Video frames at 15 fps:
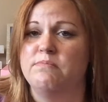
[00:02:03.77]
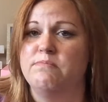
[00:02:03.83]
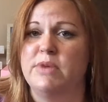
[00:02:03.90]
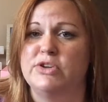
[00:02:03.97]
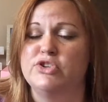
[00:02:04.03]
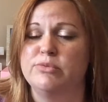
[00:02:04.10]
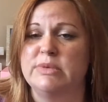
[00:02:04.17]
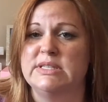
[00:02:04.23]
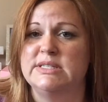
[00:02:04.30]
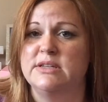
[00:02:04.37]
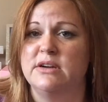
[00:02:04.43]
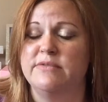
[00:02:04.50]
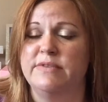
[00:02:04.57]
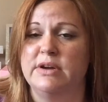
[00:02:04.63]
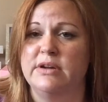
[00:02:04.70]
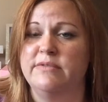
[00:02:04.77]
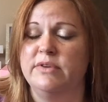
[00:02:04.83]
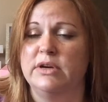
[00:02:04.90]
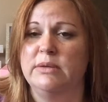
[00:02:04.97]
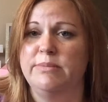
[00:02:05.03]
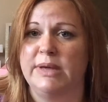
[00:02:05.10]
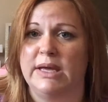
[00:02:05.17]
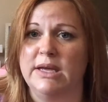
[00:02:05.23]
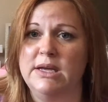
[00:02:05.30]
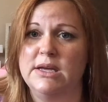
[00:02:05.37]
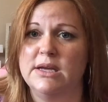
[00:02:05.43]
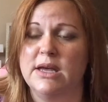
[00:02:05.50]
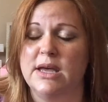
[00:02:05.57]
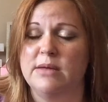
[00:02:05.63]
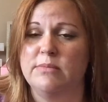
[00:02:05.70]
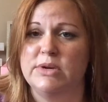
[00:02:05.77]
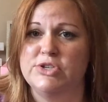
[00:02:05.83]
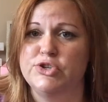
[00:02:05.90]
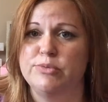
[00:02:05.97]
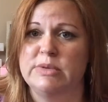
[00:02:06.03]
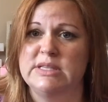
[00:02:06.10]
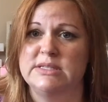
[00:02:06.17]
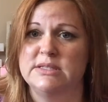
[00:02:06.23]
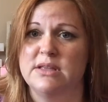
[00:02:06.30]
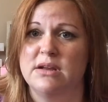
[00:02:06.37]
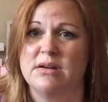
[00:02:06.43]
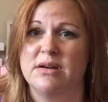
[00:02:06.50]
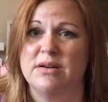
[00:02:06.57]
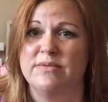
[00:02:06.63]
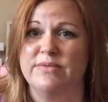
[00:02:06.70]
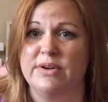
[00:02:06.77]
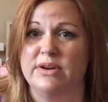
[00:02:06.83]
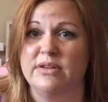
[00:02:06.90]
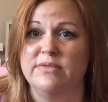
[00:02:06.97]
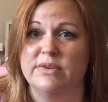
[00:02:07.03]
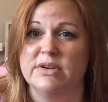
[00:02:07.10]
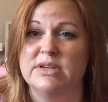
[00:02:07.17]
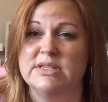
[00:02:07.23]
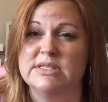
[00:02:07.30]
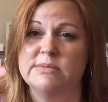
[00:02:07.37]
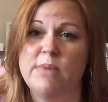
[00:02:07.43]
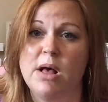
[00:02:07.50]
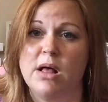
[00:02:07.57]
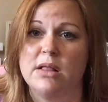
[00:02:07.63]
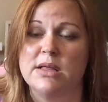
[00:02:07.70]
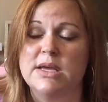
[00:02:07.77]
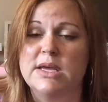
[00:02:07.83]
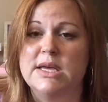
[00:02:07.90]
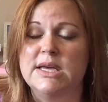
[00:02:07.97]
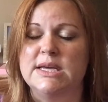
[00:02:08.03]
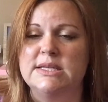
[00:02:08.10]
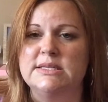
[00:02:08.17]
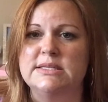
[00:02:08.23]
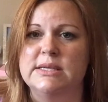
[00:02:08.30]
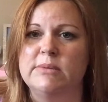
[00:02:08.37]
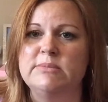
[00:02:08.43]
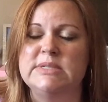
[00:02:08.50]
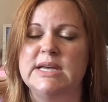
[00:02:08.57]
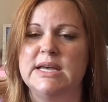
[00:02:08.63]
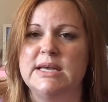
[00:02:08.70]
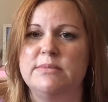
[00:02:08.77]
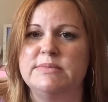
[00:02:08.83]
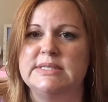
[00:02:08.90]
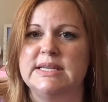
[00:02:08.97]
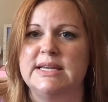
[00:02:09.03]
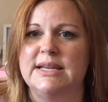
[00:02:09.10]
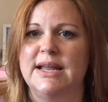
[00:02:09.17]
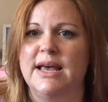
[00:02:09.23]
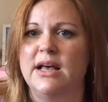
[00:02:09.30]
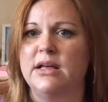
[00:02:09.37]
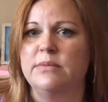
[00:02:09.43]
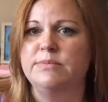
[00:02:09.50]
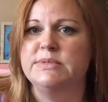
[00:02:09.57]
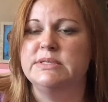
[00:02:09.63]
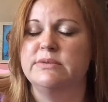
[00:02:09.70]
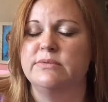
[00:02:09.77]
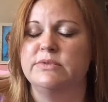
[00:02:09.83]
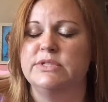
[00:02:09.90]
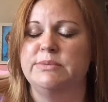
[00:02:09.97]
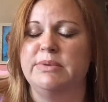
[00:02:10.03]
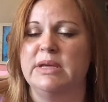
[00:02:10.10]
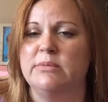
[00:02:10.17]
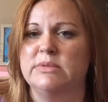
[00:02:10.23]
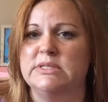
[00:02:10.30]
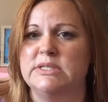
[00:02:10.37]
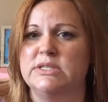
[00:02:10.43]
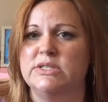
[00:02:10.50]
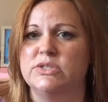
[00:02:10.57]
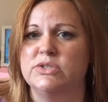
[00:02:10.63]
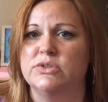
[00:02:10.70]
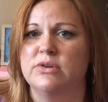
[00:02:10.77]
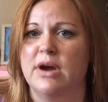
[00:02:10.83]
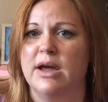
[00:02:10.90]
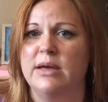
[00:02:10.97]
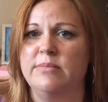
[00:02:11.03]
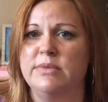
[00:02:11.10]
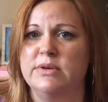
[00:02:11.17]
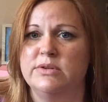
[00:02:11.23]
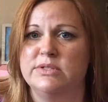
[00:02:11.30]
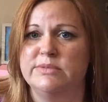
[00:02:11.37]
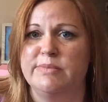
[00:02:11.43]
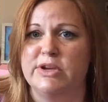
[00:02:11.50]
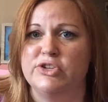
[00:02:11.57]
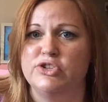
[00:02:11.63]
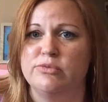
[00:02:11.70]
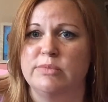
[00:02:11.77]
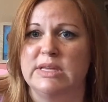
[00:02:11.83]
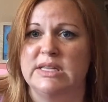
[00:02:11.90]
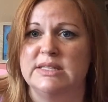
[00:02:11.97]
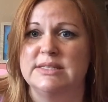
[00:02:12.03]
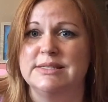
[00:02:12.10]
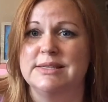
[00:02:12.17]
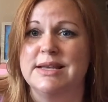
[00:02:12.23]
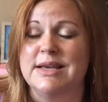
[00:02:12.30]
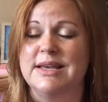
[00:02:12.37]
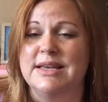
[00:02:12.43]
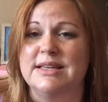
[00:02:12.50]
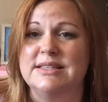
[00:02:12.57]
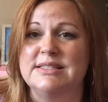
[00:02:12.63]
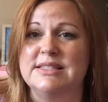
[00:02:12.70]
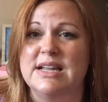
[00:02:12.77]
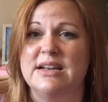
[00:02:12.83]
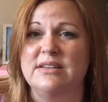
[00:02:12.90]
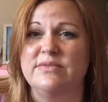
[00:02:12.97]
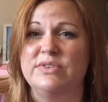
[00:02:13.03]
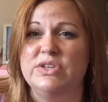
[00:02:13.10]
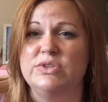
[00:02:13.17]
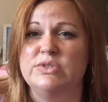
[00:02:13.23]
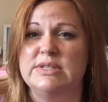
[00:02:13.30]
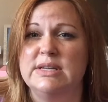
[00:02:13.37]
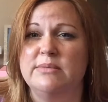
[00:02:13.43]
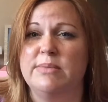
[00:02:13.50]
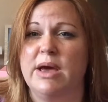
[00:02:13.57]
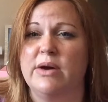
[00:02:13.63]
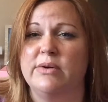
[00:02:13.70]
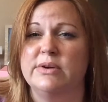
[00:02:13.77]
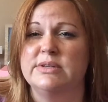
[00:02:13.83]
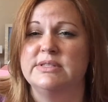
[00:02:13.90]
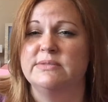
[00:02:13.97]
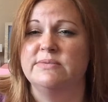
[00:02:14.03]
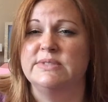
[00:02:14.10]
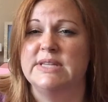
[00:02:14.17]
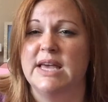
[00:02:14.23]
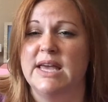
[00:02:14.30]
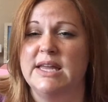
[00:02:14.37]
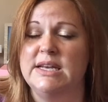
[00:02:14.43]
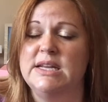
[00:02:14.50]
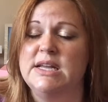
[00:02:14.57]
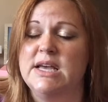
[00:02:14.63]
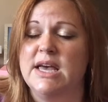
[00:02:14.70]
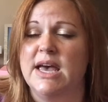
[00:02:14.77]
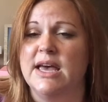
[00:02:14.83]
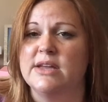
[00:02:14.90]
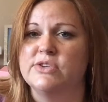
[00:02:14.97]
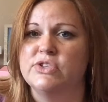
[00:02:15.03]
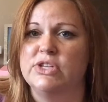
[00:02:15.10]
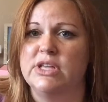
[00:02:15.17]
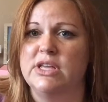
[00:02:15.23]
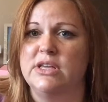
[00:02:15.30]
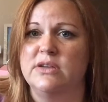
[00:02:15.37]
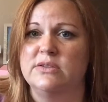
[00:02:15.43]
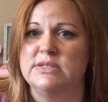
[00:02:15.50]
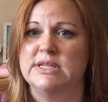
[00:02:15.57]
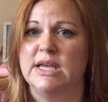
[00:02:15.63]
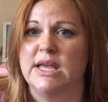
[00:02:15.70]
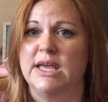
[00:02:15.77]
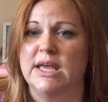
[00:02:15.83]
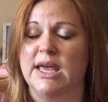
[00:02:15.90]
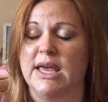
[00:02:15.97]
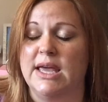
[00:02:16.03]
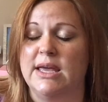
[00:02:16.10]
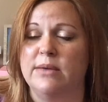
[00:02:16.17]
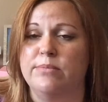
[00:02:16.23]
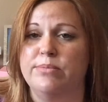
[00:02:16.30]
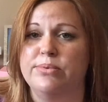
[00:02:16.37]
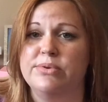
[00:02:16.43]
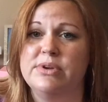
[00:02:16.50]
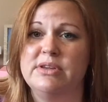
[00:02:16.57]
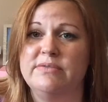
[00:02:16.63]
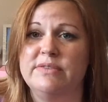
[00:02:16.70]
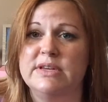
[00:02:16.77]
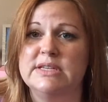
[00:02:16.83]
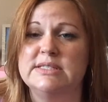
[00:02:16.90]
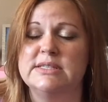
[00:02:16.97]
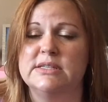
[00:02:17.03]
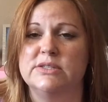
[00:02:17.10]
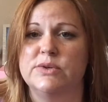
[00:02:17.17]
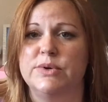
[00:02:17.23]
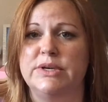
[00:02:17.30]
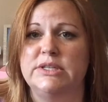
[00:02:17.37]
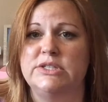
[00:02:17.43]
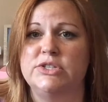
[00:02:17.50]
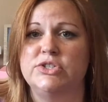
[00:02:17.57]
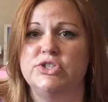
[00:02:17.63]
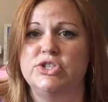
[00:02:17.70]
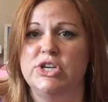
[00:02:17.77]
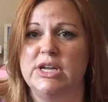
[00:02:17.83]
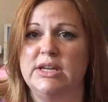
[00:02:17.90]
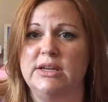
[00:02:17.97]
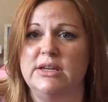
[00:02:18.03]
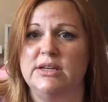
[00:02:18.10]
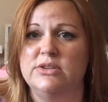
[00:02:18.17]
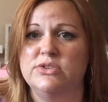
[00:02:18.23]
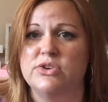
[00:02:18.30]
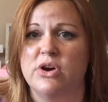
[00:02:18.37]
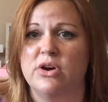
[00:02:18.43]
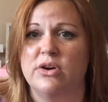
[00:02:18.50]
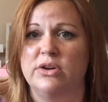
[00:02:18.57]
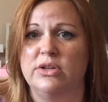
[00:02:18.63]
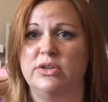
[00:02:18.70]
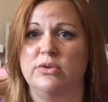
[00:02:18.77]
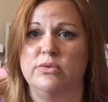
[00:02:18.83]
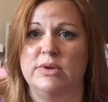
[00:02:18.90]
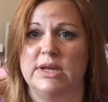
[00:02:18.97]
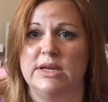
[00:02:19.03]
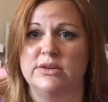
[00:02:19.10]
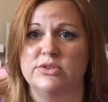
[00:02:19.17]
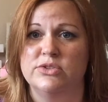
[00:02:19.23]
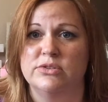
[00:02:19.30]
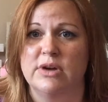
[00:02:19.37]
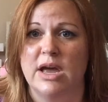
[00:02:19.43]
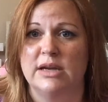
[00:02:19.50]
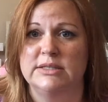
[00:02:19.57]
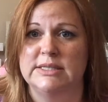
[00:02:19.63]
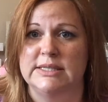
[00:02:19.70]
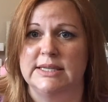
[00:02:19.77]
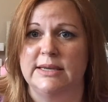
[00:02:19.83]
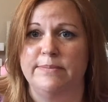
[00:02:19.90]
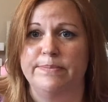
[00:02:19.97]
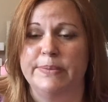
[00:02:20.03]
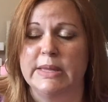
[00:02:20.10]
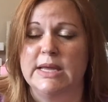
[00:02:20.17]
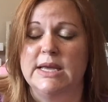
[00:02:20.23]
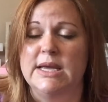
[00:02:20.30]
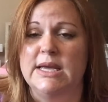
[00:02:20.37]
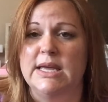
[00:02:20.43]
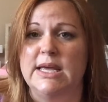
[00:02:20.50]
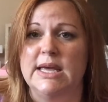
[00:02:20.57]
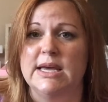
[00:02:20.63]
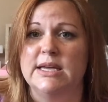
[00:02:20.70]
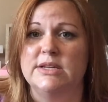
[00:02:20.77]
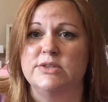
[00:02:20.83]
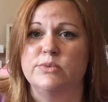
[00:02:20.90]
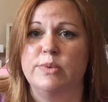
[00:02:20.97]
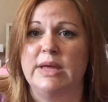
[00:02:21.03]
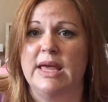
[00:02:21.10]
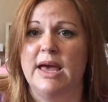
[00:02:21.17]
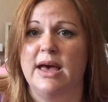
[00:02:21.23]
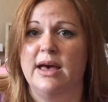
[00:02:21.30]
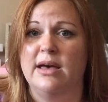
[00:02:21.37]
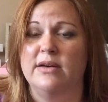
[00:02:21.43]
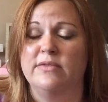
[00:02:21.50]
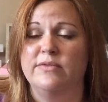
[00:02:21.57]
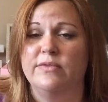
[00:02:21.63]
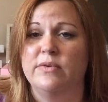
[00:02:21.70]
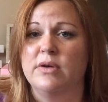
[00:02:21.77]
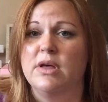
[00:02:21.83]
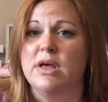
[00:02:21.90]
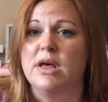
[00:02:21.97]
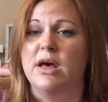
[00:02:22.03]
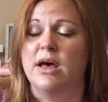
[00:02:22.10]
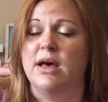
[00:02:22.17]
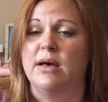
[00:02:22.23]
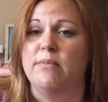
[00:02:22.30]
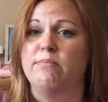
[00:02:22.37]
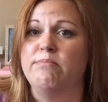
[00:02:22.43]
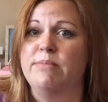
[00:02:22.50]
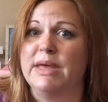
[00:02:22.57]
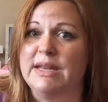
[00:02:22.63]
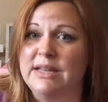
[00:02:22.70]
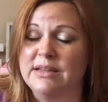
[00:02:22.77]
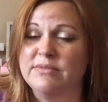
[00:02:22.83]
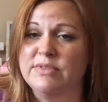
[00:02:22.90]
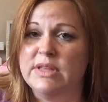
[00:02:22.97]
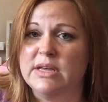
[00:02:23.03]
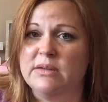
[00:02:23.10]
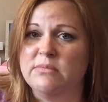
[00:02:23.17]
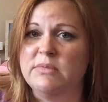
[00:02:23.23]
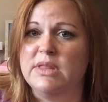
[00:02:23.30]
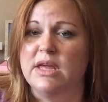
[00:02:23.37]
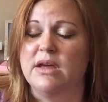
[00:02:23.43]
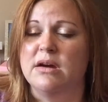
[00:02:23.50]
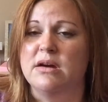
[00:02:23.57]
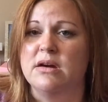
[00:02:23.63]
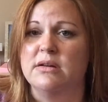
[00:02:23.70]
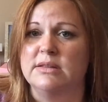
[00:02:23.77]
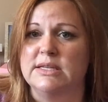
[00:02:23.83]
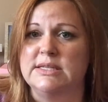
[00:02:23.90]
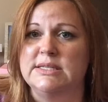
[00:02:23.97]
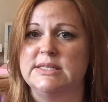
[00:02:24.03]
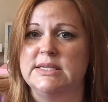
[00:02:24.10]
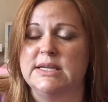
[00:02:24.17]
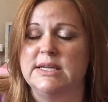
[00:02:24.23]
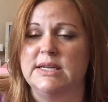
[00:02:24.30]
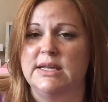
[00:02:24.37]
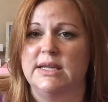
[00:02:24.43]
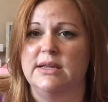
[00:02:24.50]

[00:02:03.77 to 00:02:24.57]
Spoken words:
measurements that are very, very big and measurements that are very, very small. And sometimes it helps to be able to describe those measurements instead of using powers of 10, actually using a prefix that's going to change our unit directly. And we have many of them. They are listed